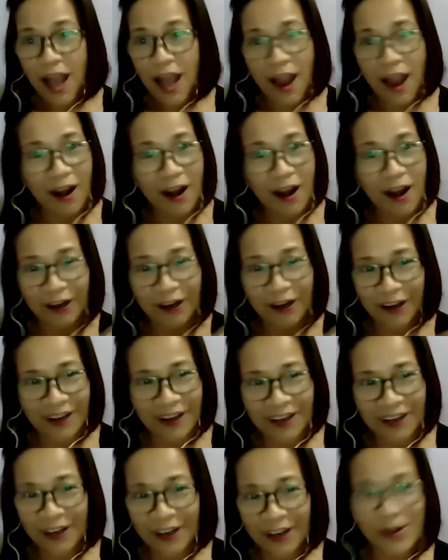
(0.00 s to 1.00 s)
are
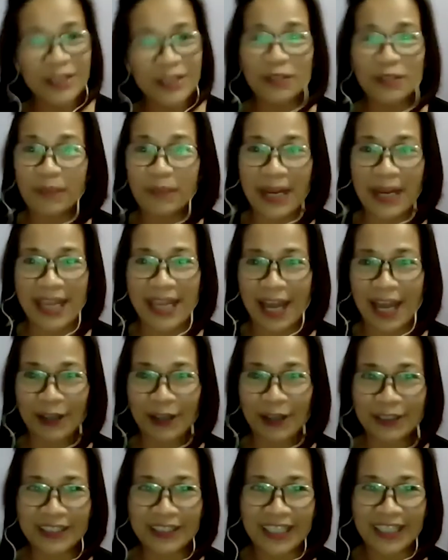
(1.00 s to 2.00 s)
going to play
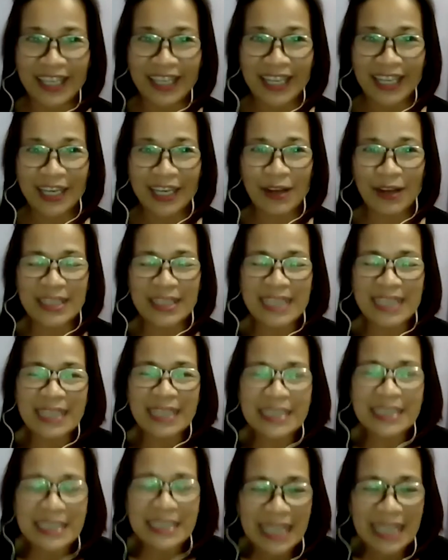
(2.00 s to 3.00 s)
out. You know, it's
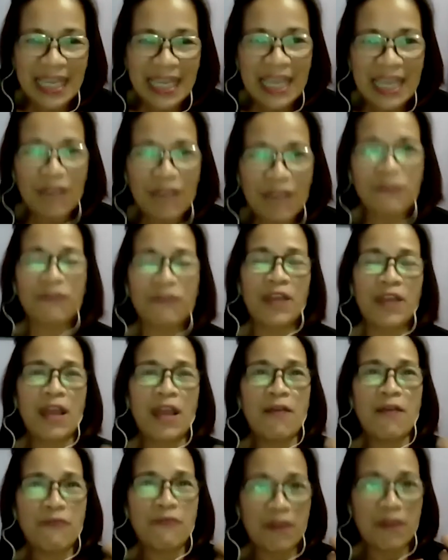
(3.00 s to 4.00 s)
as if,
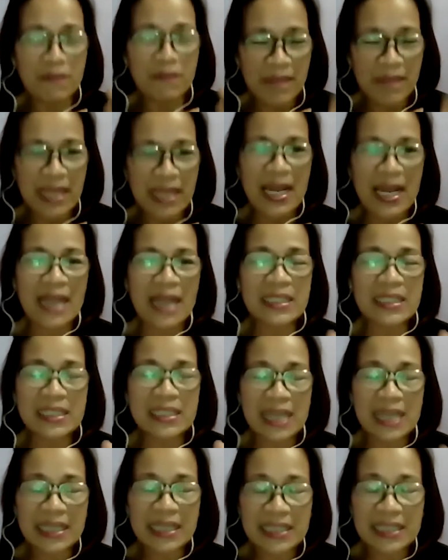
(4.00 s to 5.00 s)
for me,
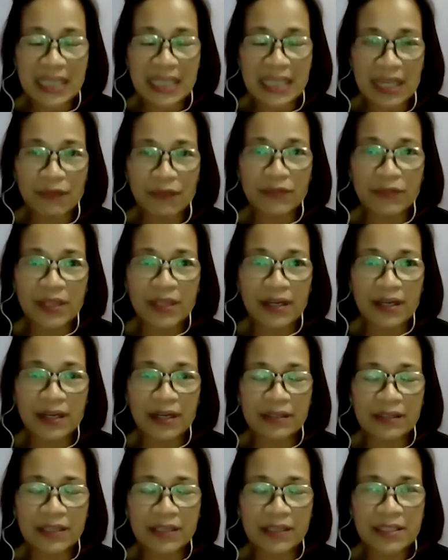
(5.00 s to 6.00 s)
as if
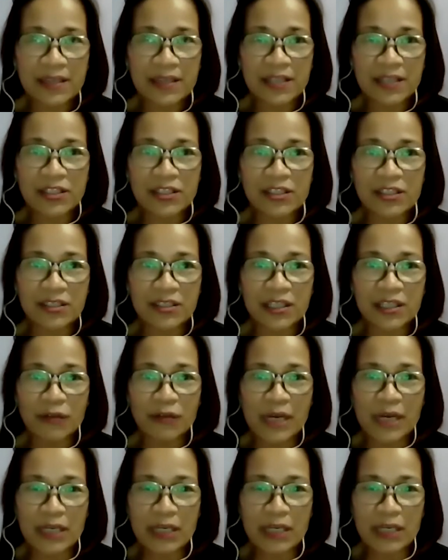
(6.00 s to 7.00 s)
the discussions on the
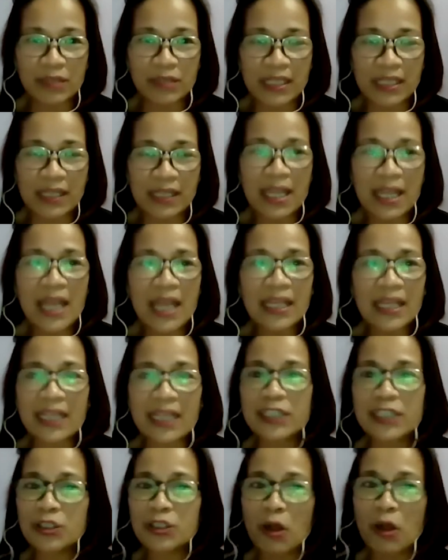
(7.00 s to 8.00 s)
Green New Deal
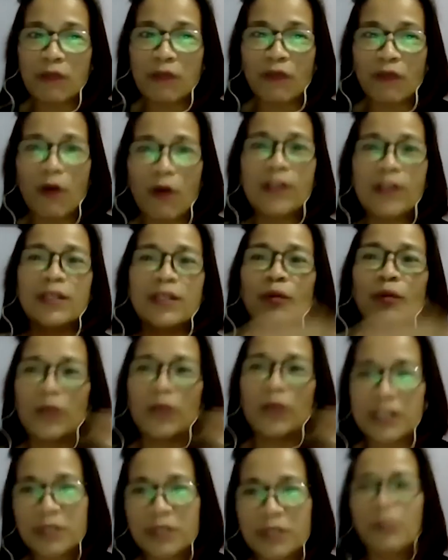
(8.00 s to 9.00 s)
can solve all the
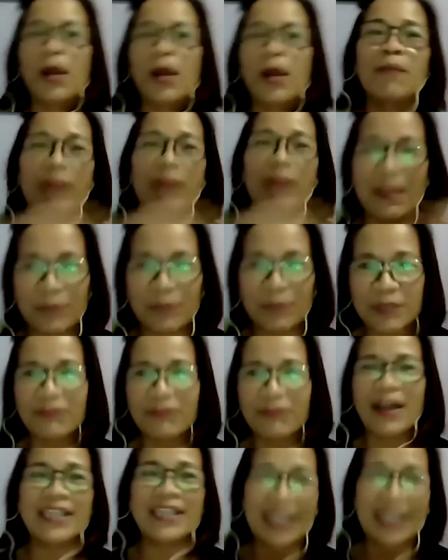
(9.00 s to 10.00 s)
world's problems
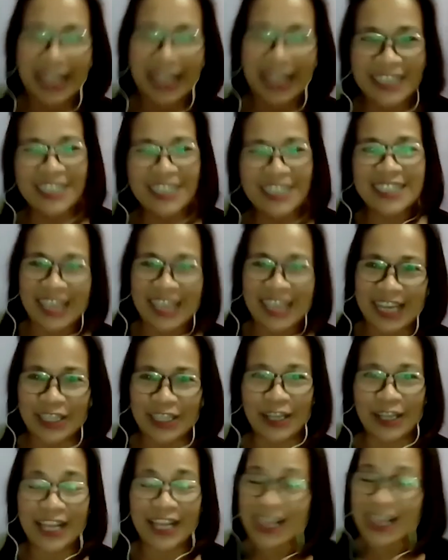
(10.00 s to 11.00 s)
via
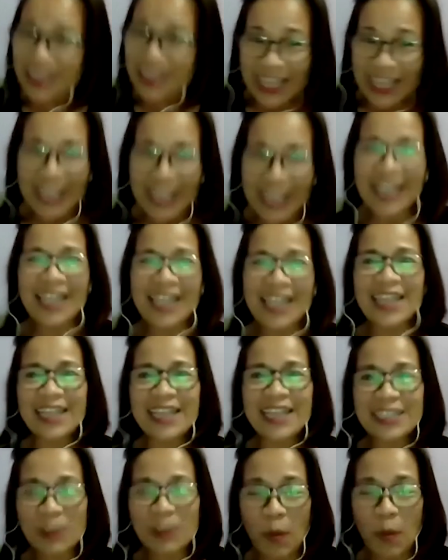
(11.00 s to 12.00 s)
legislation. And
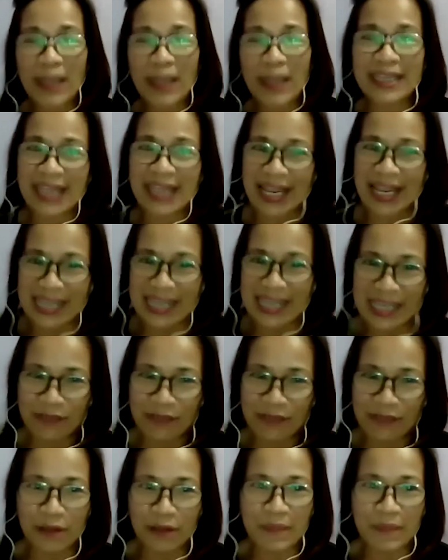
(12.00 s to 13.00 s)
that's quite
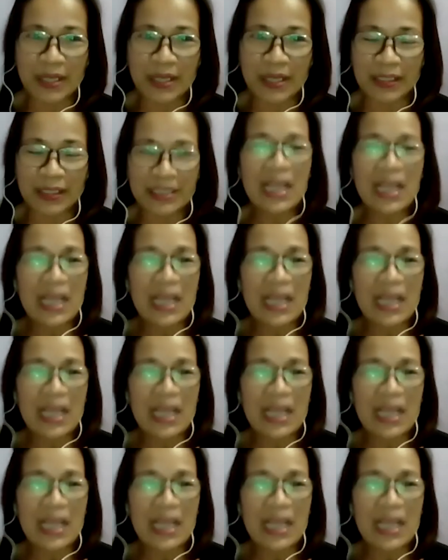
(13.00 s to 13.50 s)
naive, no? Because